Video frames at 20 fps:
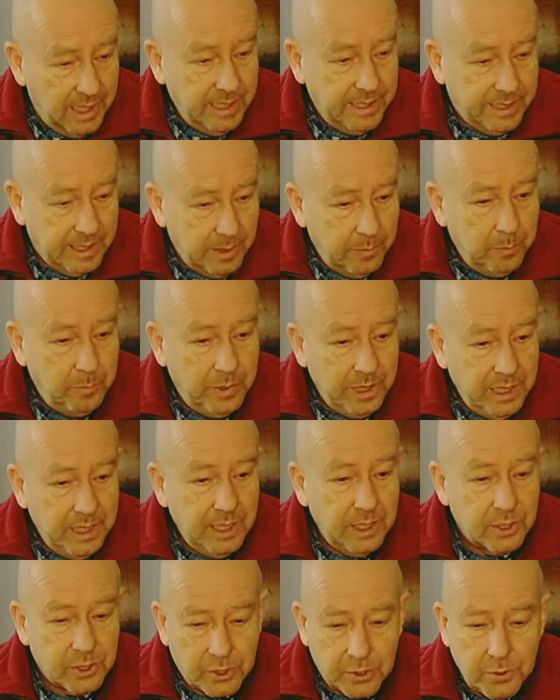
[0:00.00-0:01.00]
I can
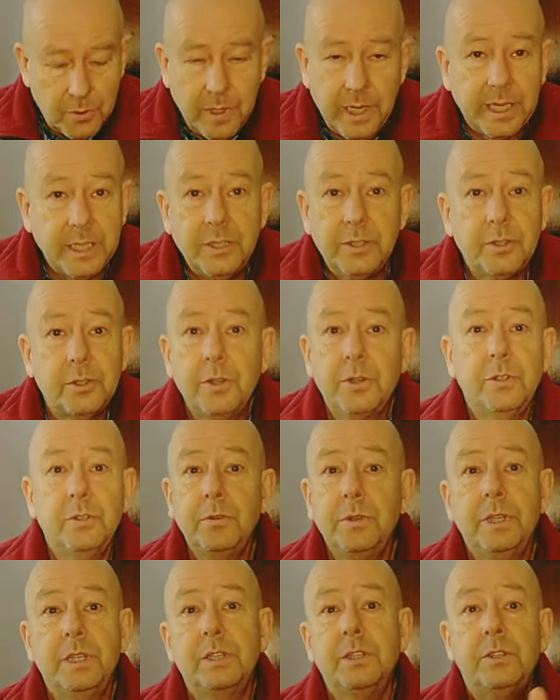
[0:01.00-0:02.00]
be sure, and you should
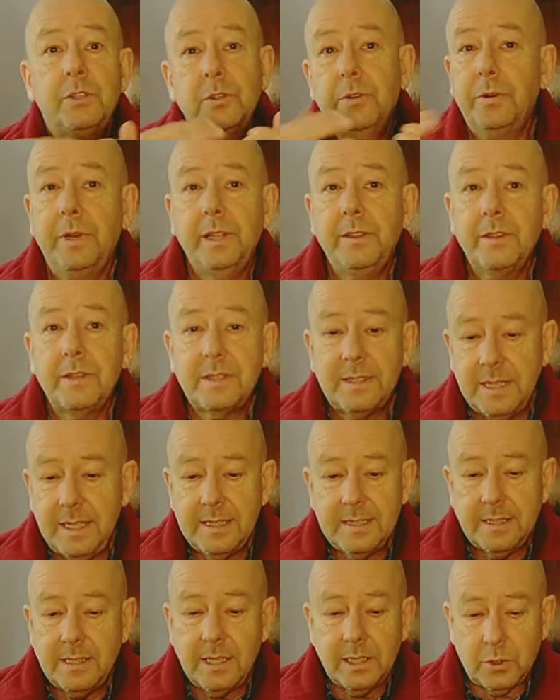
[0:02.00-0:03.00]
do it during the
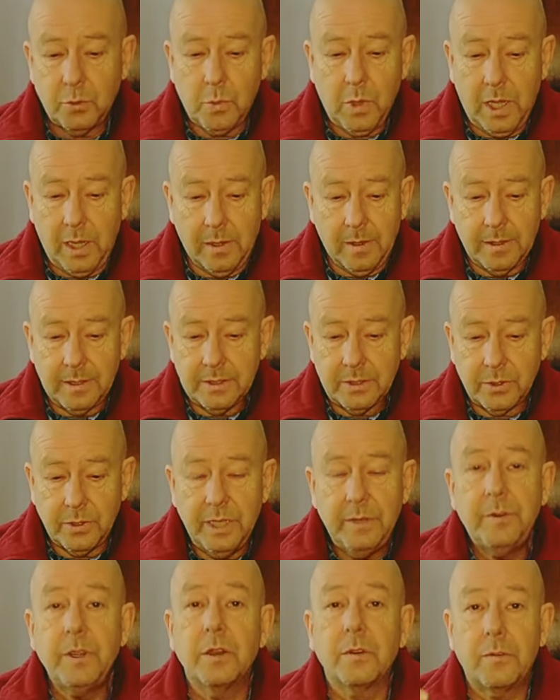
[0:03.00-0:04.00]
season as well. So
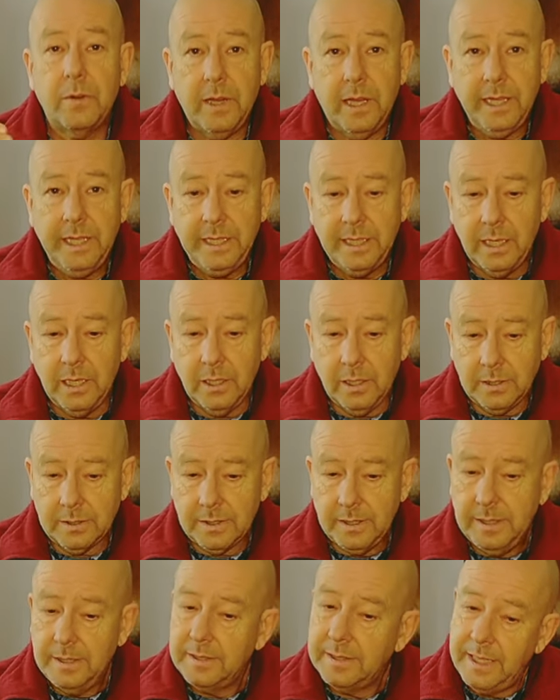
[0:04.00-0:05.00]
if you're flying a
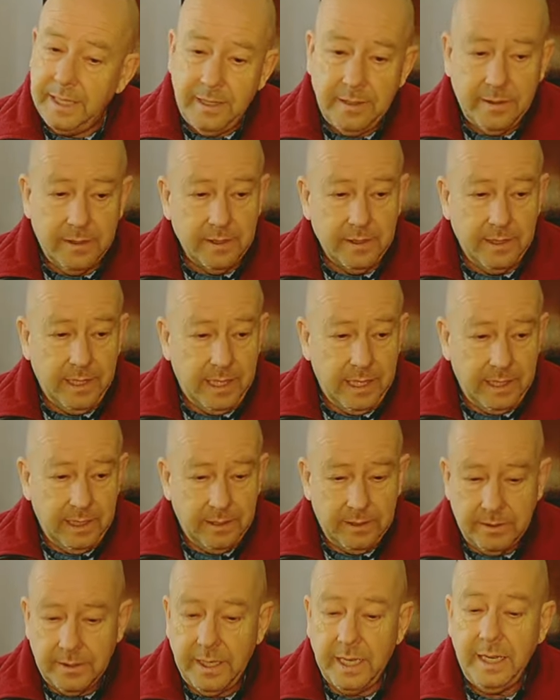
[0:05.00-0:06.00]
lot, take
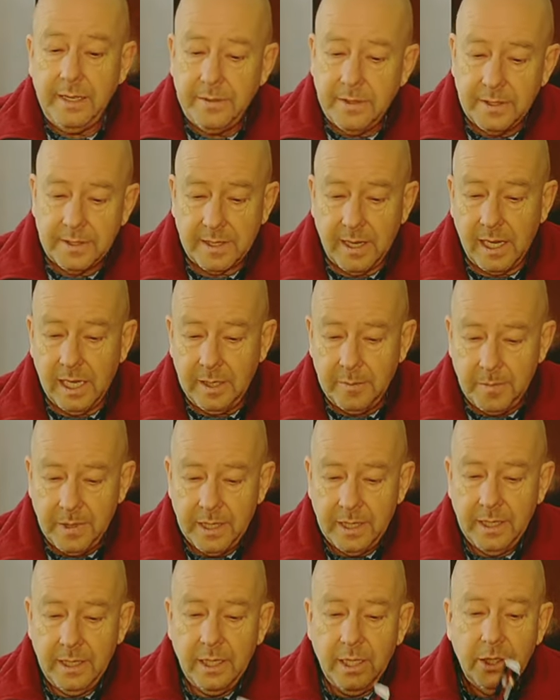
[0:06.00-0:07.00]
the time
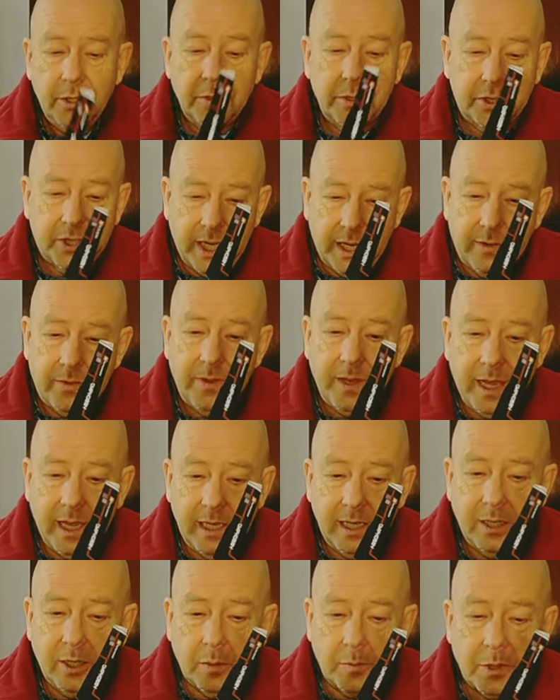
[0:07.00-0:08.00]
to check the
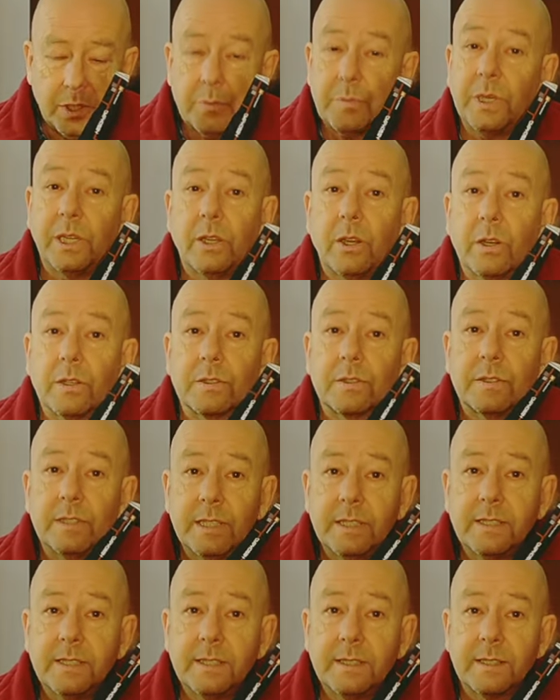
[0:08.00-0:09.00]
helicopters, because
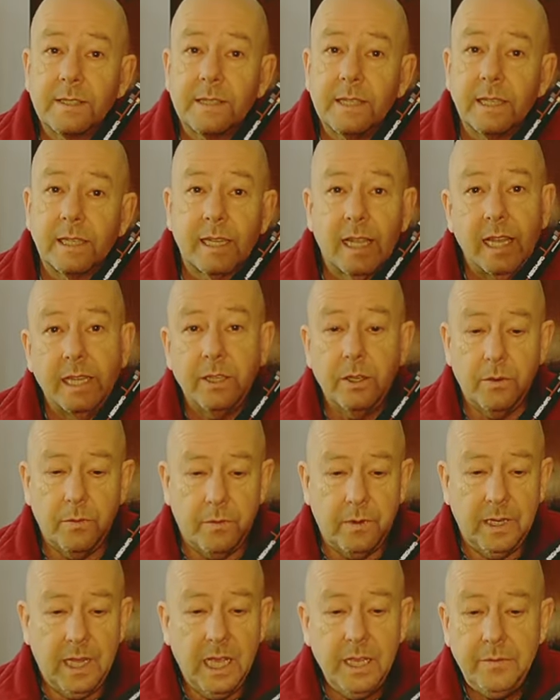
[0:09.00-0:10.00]
this is a kind of
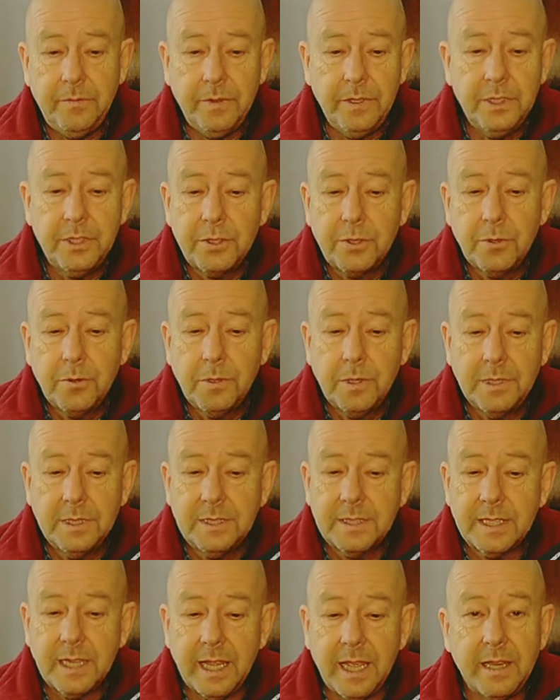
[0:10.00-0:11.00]
life
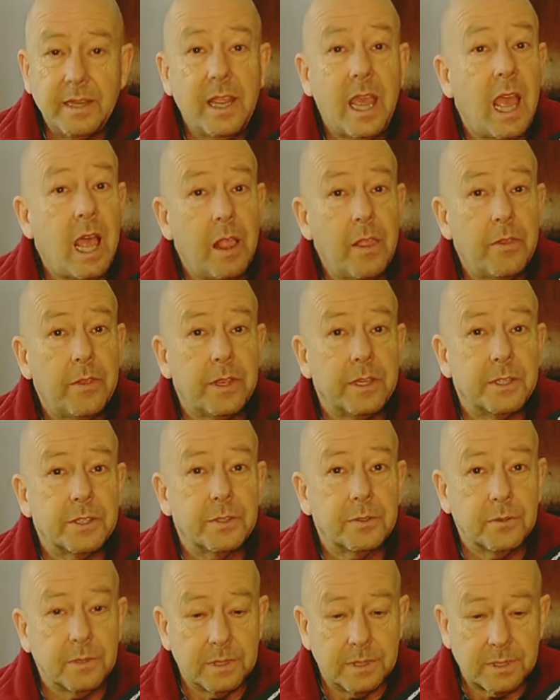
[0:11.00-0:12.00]
insurance and health
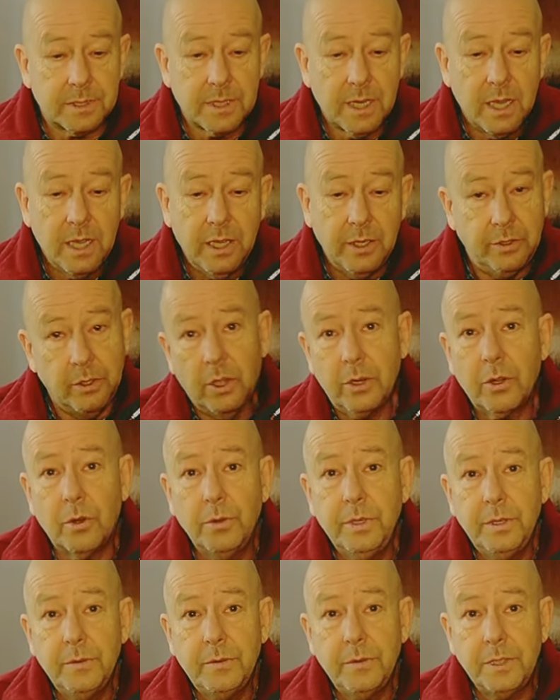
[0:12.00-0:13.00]
insurance, not
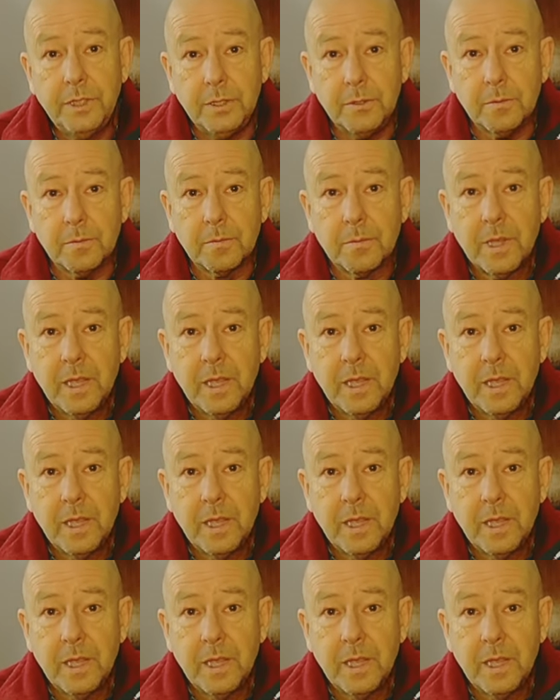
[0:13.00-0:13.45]
only for you.